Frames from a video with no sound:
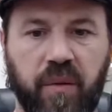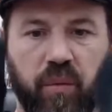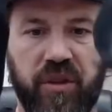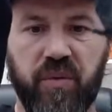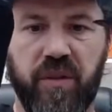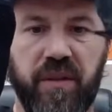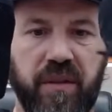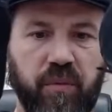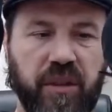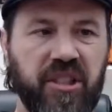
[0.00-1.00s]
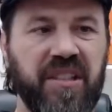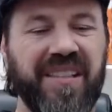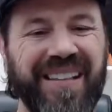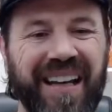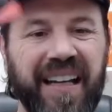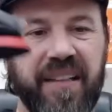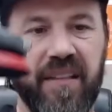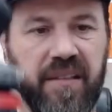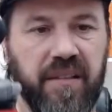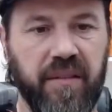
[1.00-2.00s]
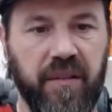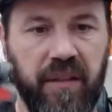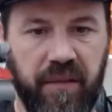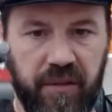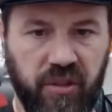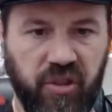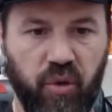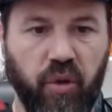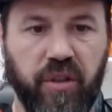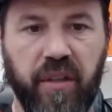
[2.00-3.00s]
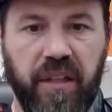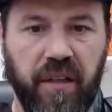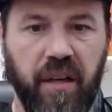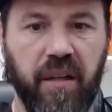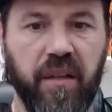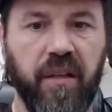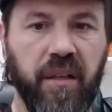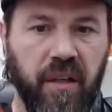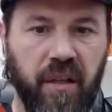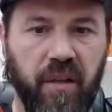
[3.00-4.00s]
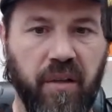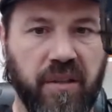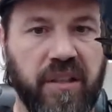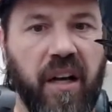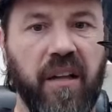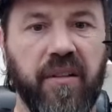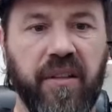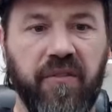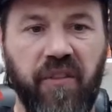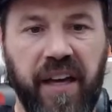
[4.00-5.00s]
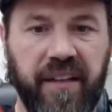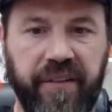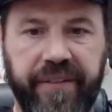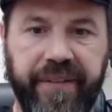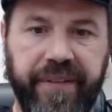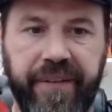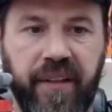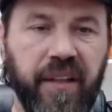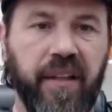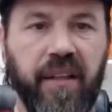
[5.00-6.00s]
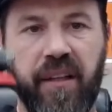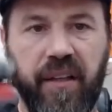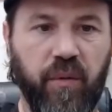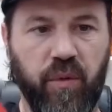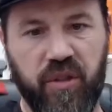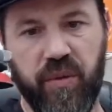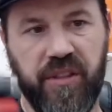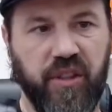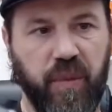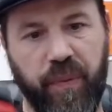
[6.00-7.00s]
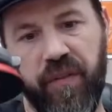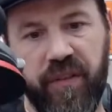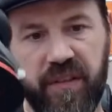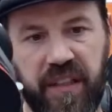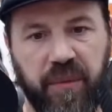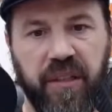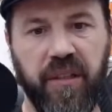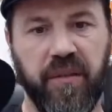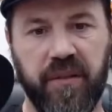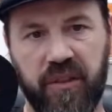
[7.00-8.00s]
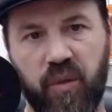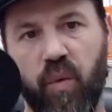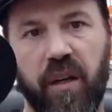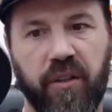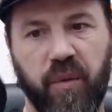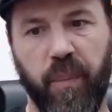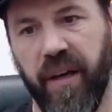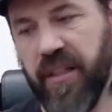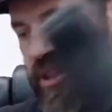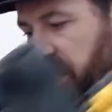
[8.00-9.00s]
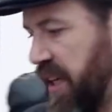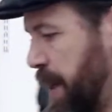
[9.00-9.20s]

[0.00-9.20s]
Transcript: Which one, which design, this shorter and longer or taller and fatter? Which one is your preference? Let me know. The DeWalt or the Bosch?